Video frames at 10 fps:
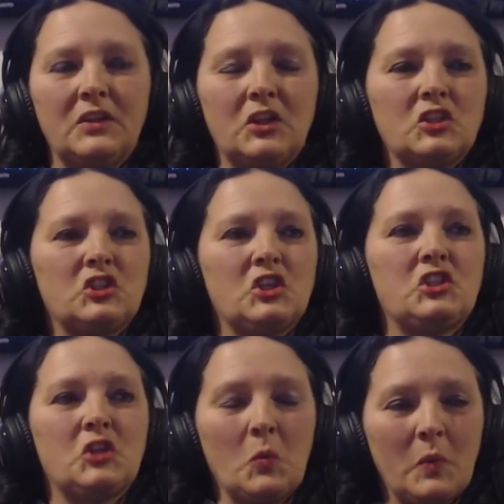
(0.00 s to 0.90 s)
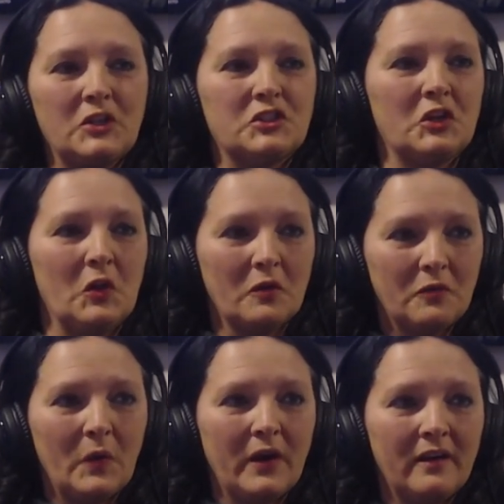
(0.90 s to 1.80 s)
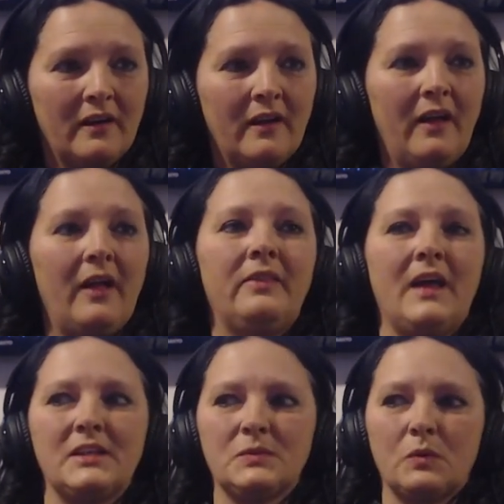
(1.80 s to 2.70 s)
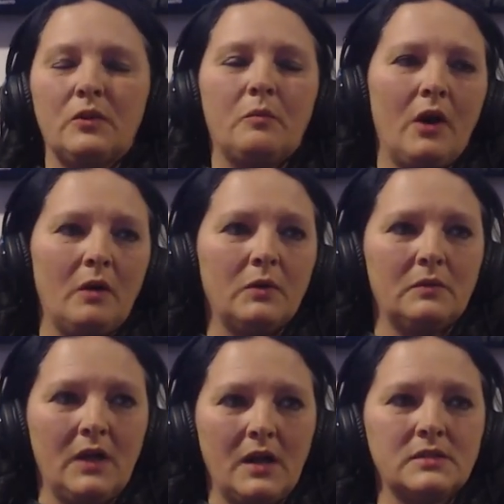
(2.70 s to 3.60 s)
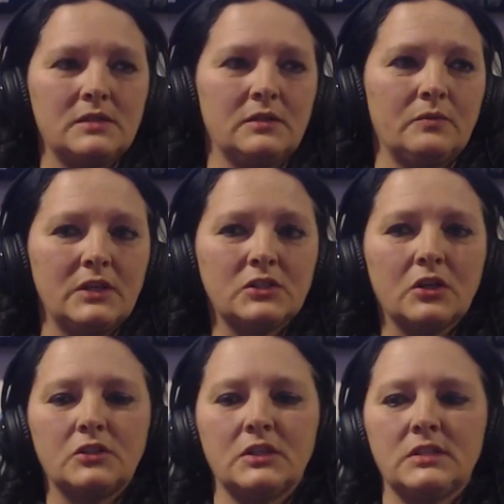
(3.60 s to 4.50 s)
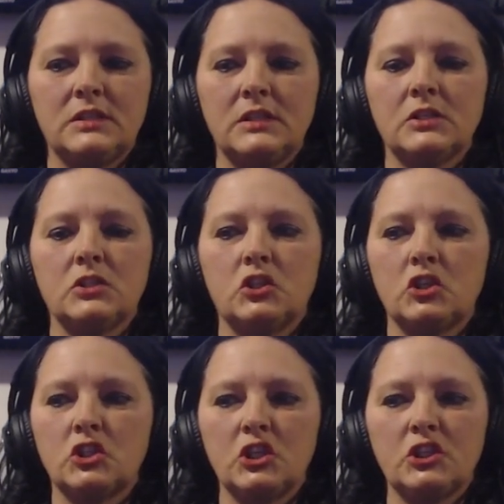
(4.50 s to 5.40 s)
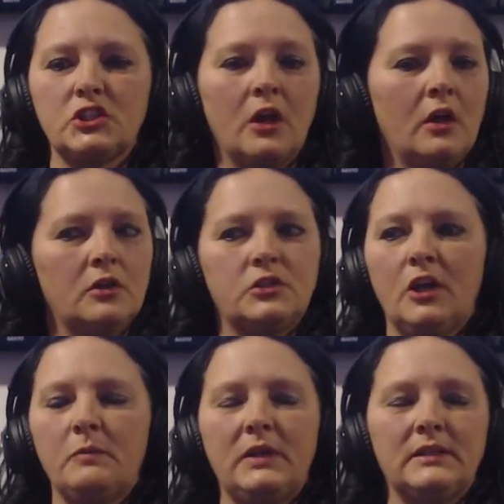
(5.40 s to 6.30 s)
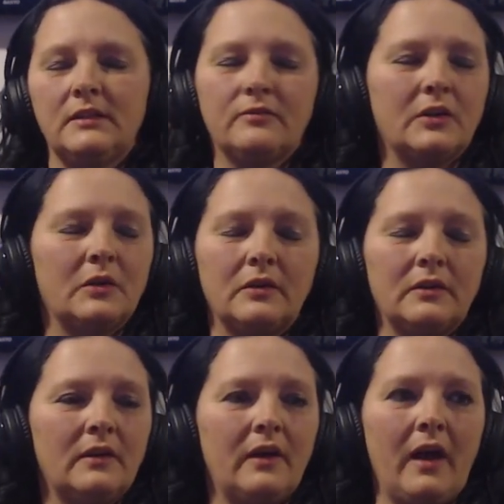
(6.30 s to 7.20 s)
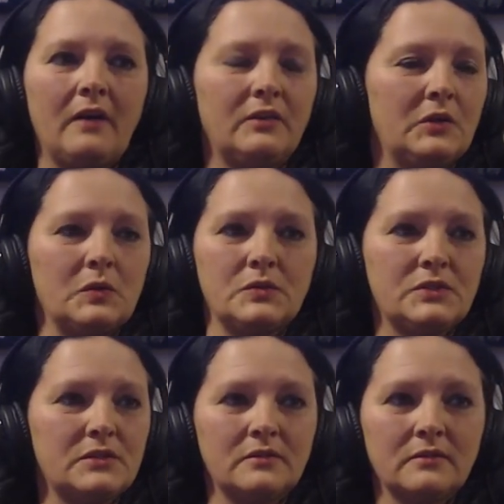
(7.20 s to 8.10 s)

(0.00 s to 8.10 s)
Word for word: there's just so much to look for. And that's where the problem lies. in the research is that there's just so many different avenues.